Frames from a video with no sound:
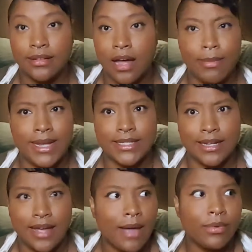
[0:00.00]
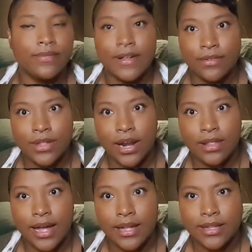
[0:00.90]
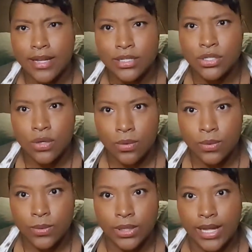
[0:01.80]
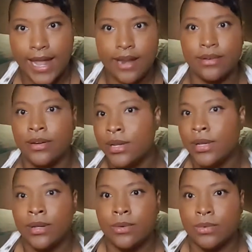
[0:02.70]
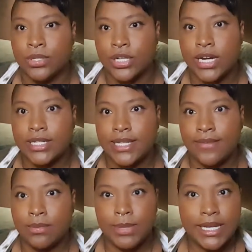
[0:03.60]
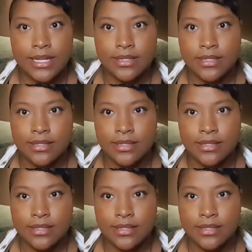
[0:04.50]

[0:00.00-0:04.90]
amazing. I would have never thought of that, and that's so cool. And we're trying to save the bees,